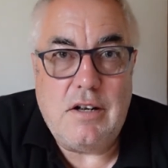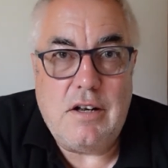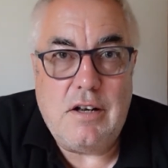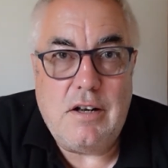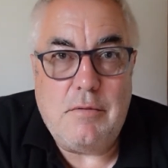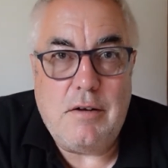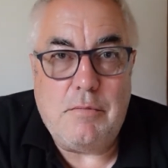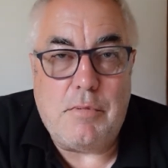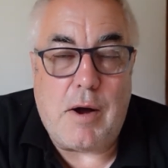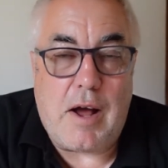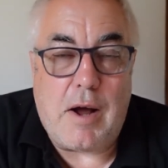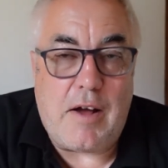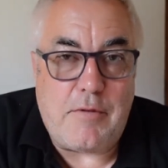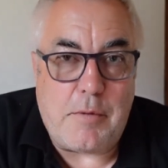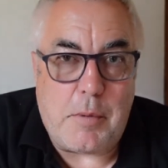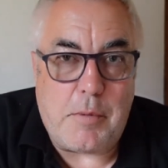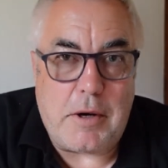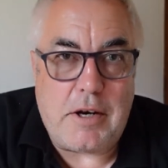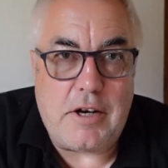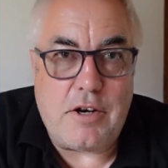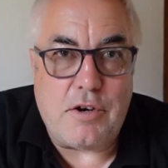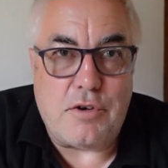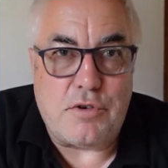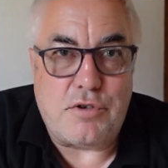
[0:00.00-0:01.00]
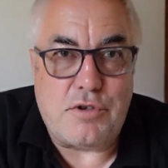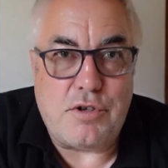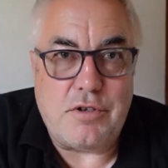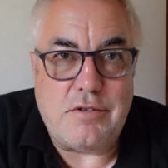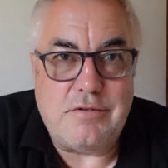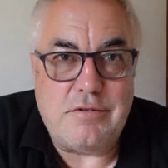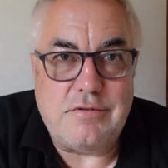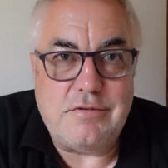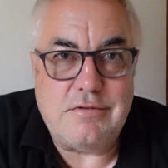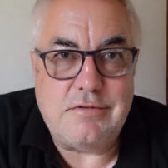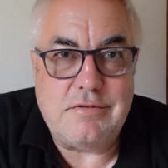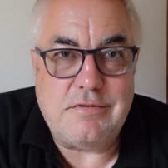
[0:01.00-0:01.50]
But everybody does.
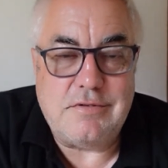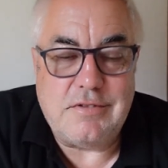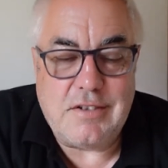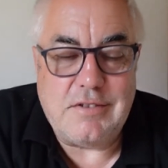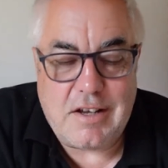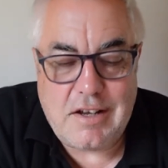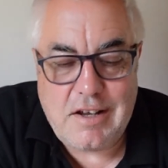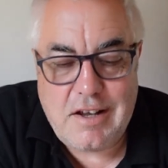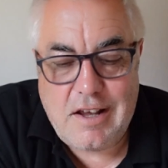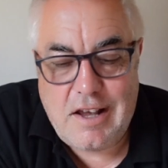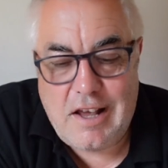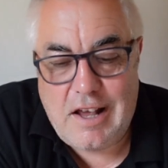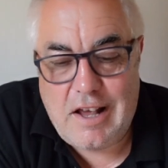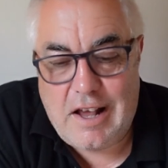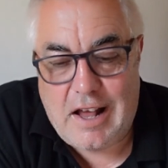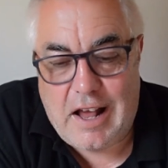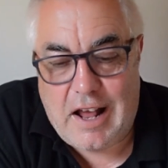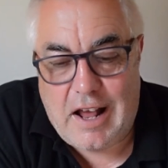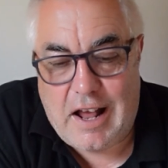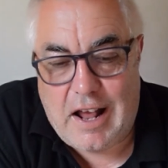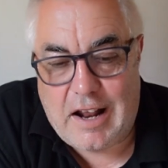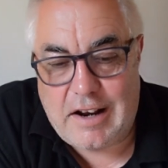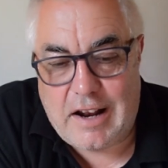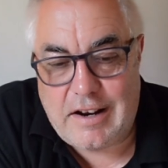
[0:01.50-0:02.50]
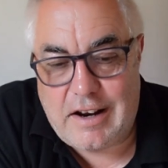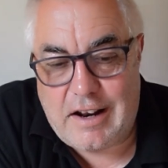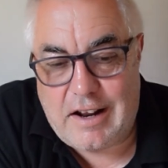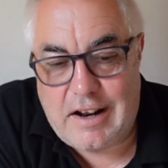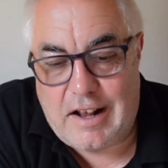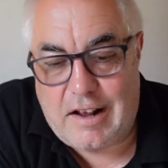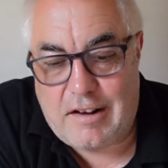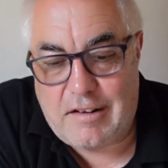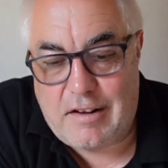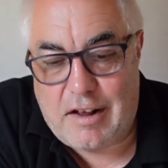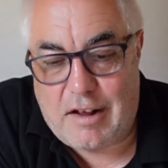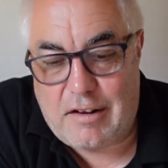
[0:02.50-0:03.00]
And
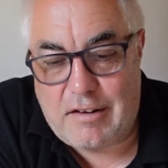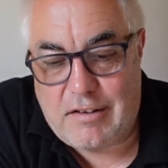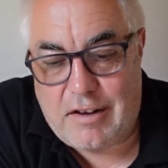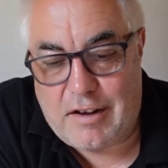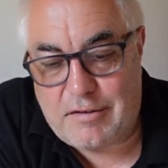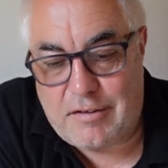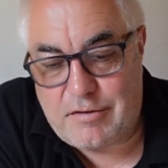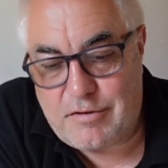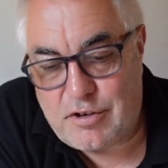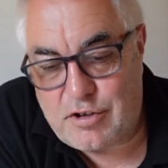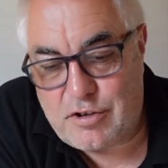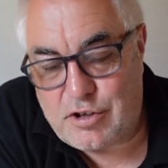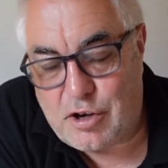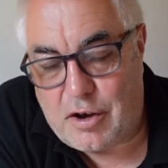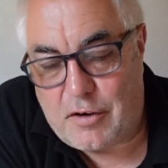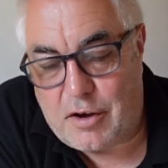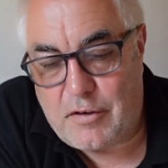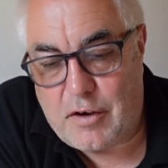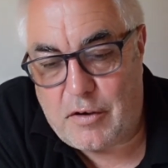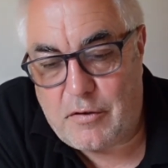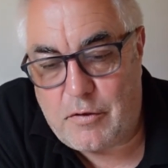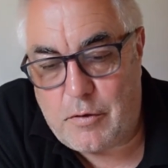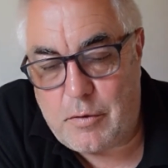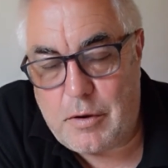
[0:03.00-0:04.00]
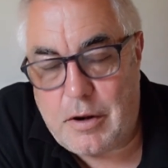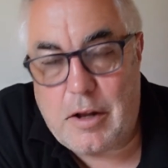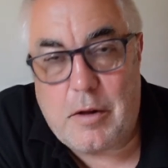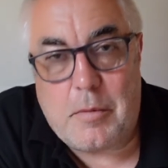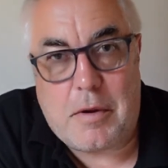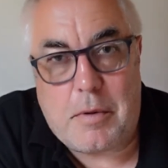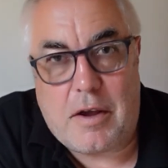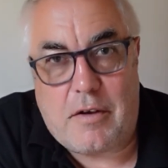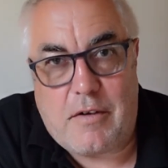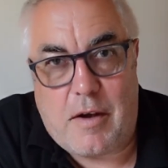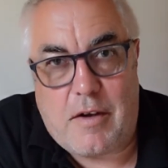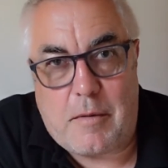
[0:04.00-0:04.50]
I, have sort of have a little
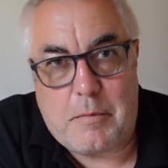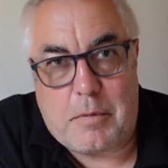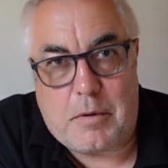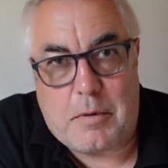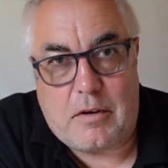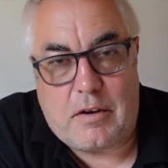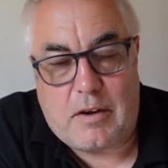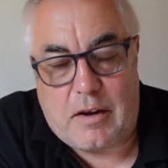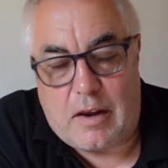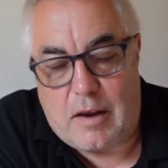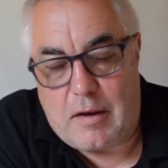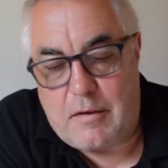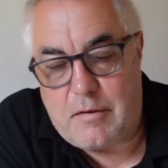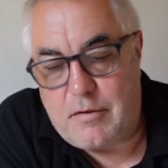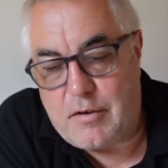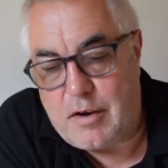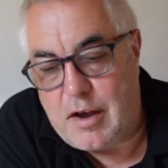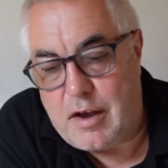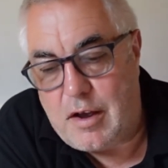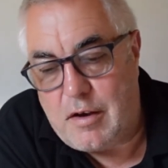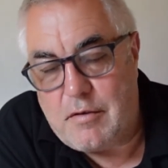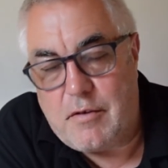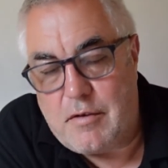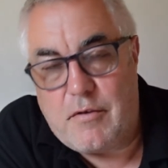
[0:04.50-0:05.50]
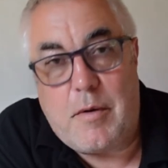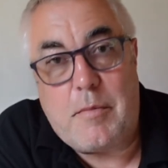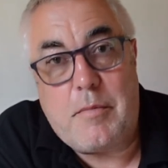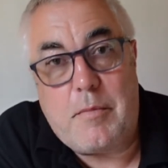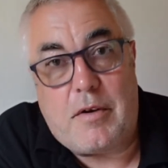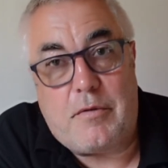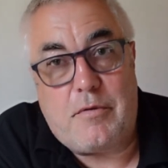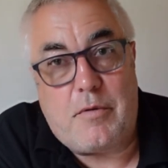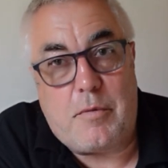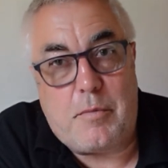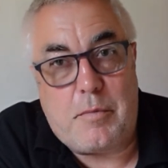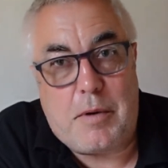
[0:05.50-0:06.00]
bit of empathy uh, with him
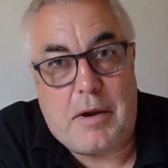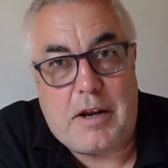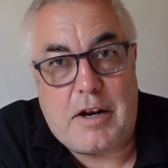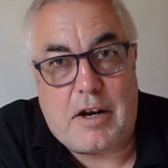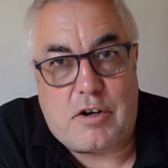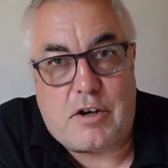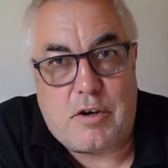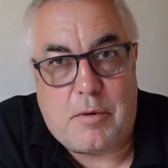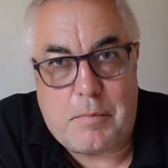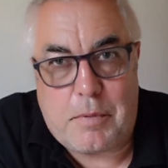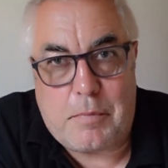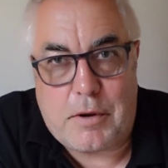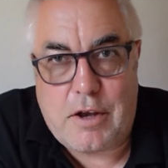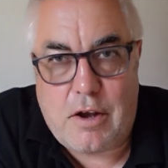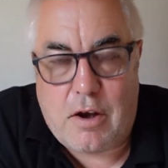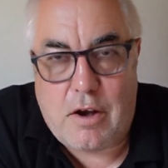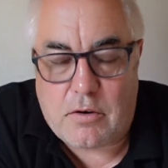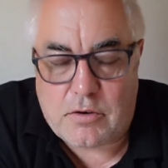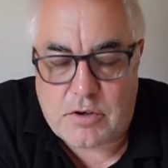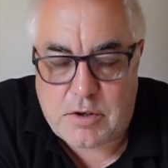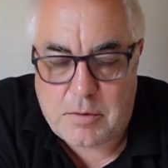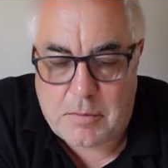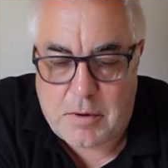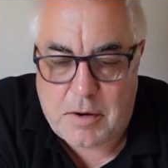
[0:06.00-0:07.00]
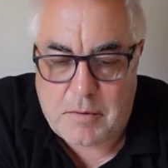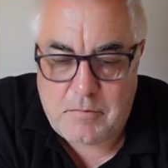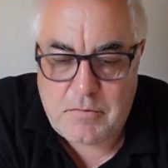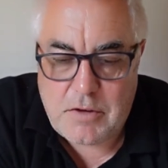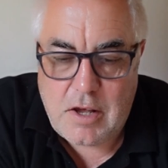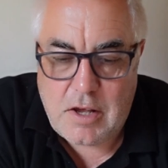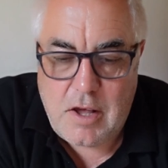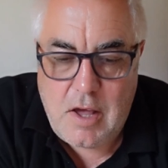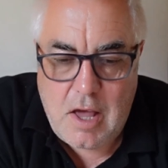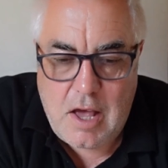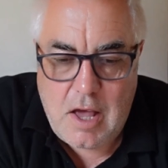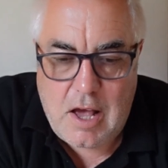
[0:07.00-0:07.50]
for being a grumpy Yorkshireman,
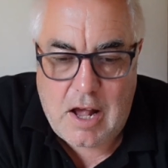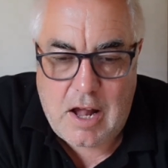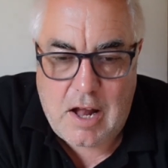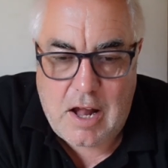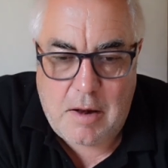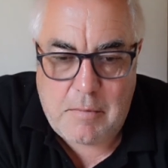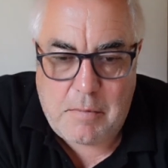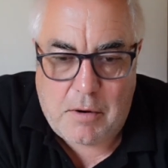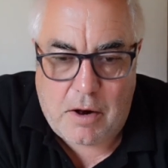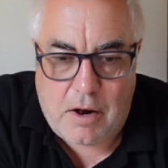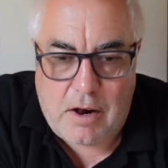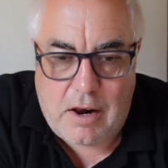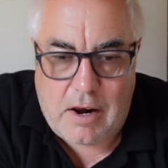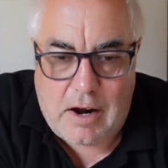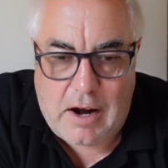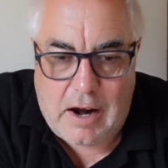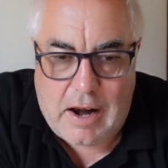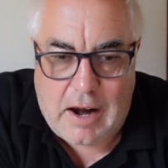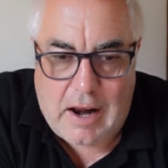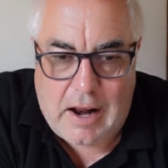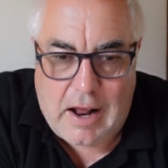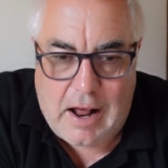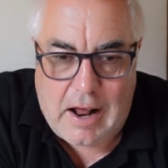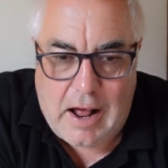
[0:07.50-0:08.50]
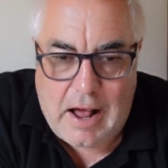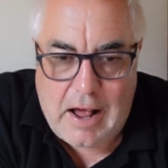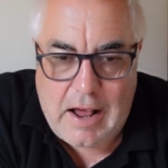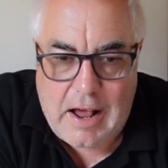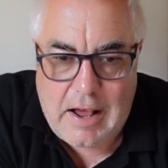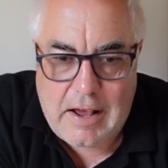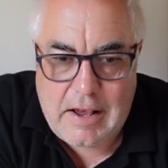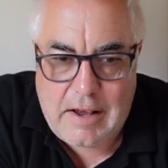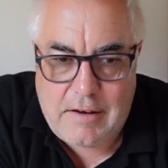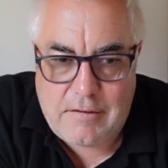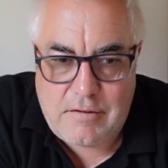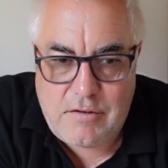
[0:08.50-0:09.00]
uh, but
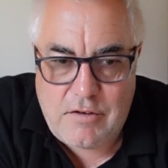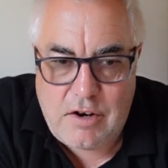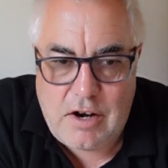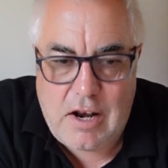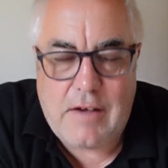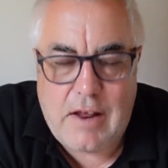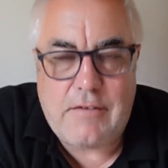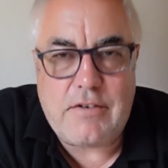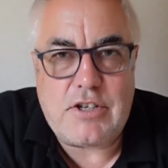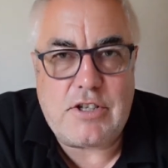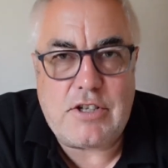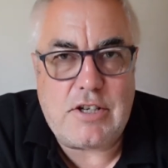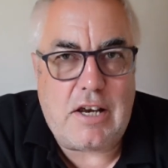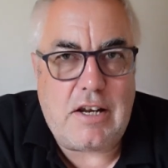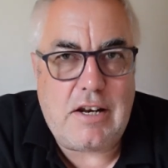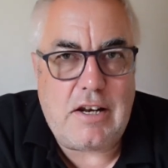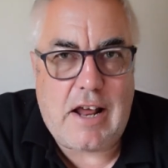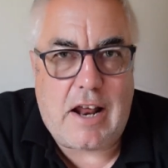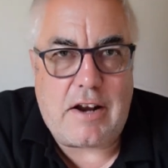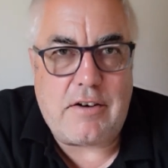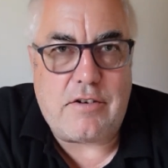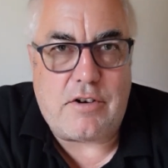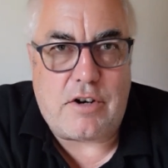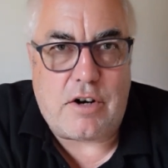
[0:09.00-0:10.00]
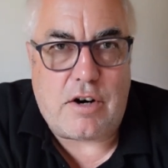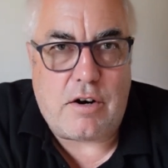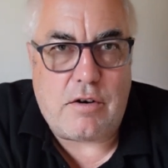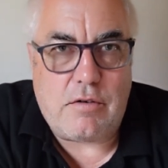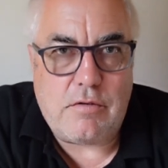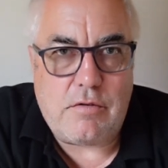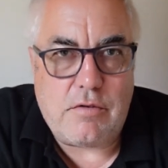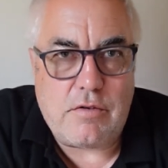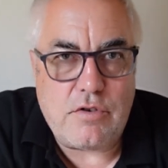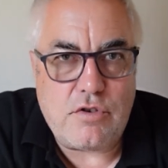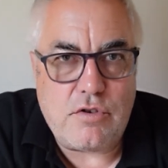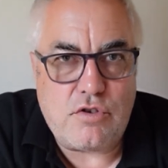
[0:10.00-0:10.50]
I have never seen
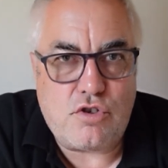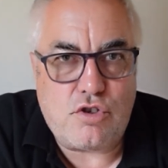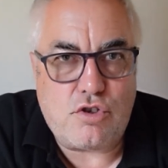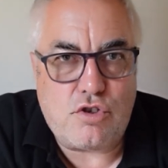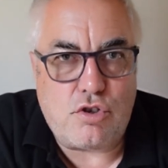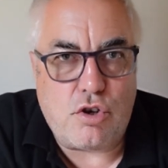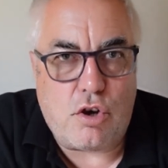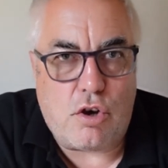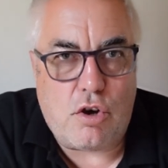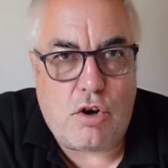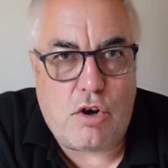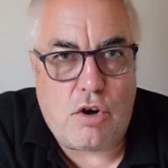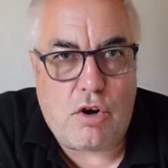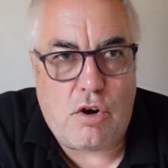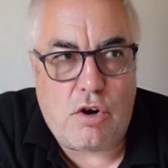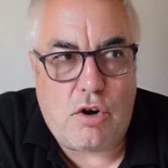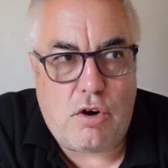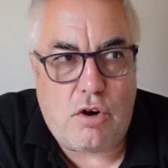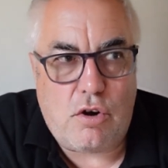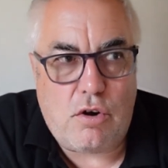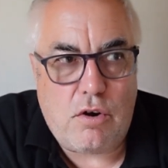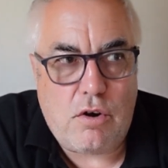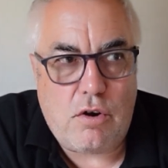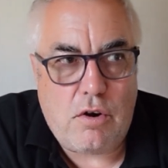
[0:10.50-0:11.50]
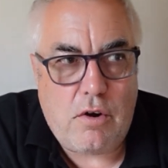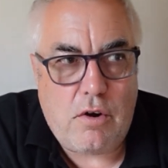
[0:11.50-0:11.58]
Andrew so